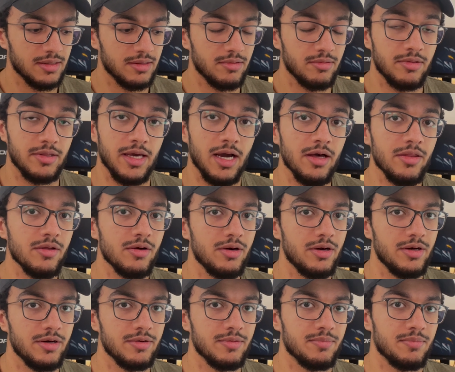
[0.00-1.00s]
The
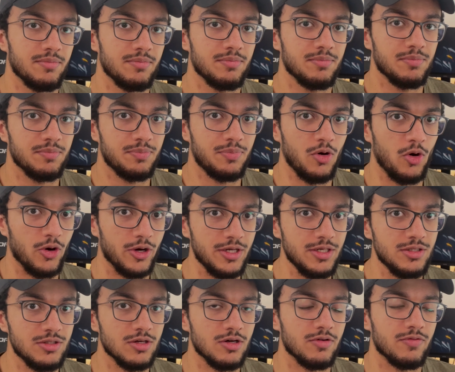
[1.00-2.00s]
other
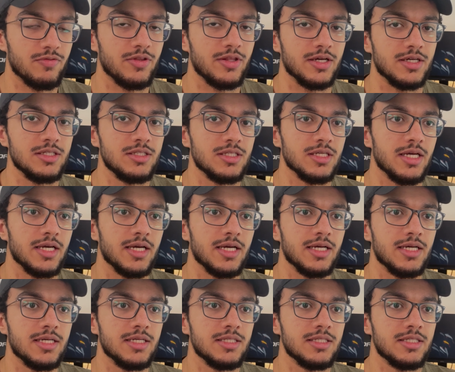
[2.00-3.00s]
point of this
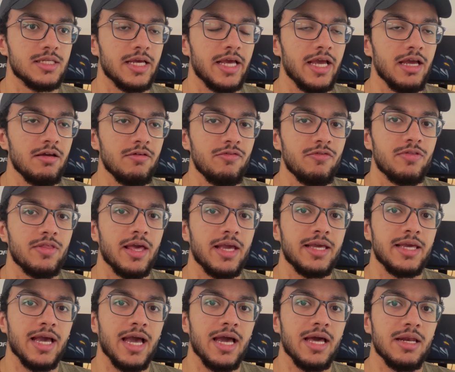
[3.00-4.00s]
is, if they
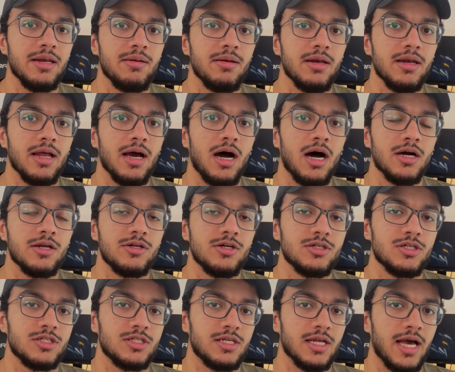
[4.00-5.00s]
can
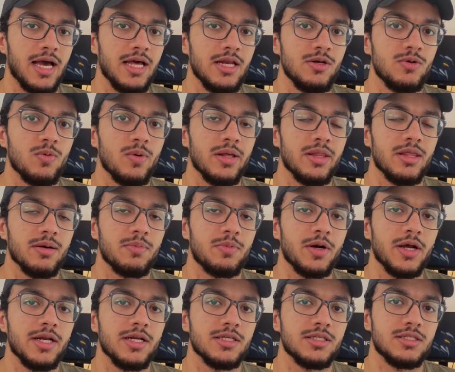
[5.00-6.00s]
understand when the
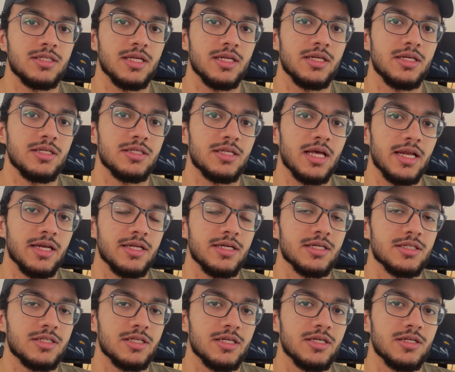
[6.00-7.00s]
brain is sending
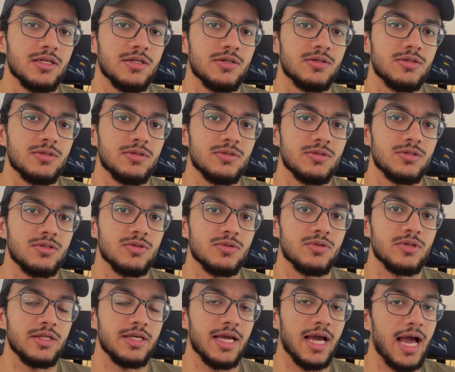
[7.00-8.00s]
a signal to
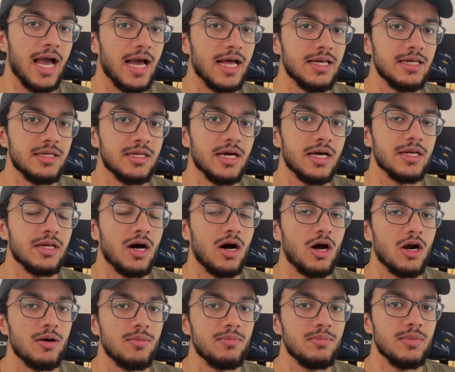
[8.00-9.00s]
the hand and
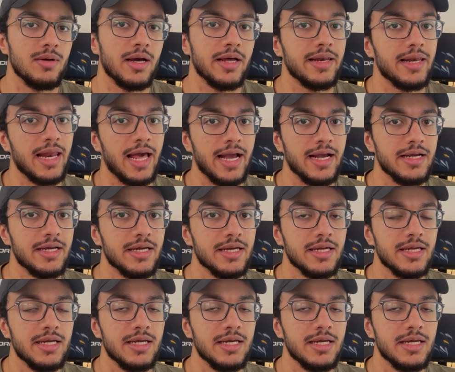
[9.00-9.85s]
arm and leg,